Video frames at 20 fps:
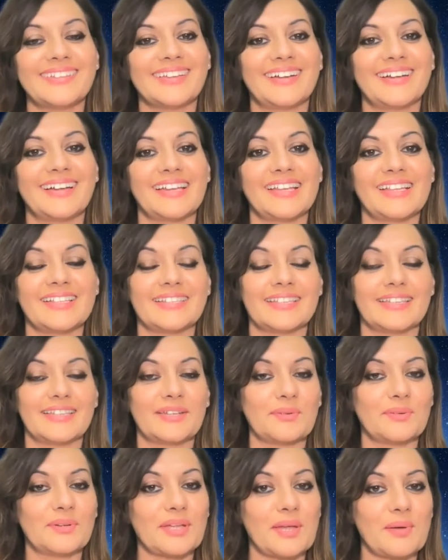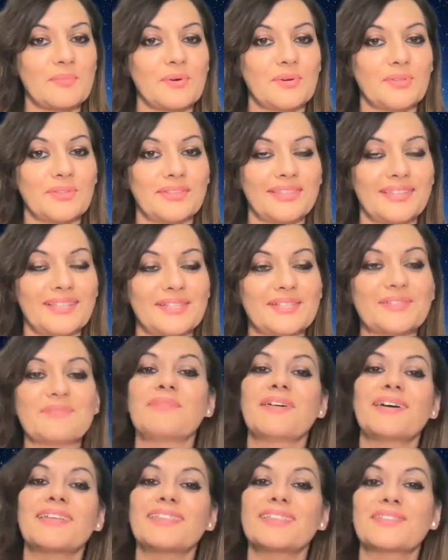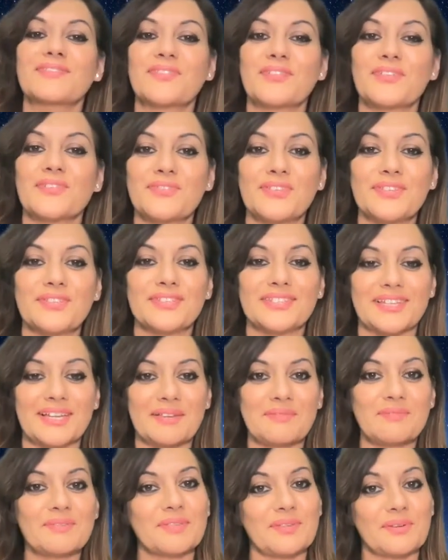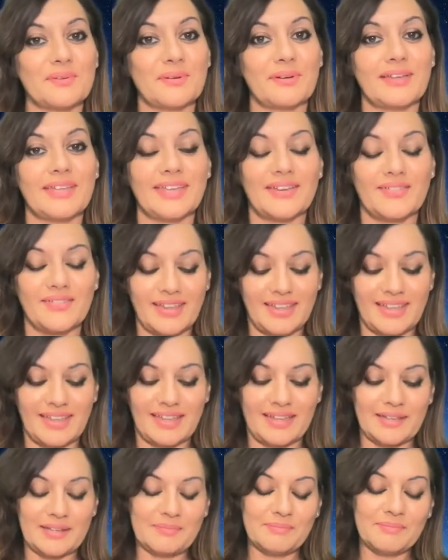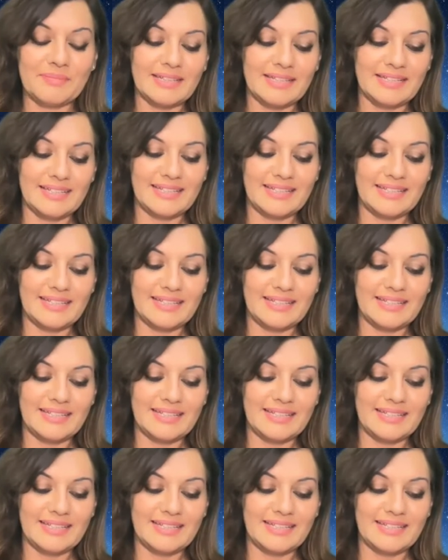I said I would come on this month for a few times, so here I am.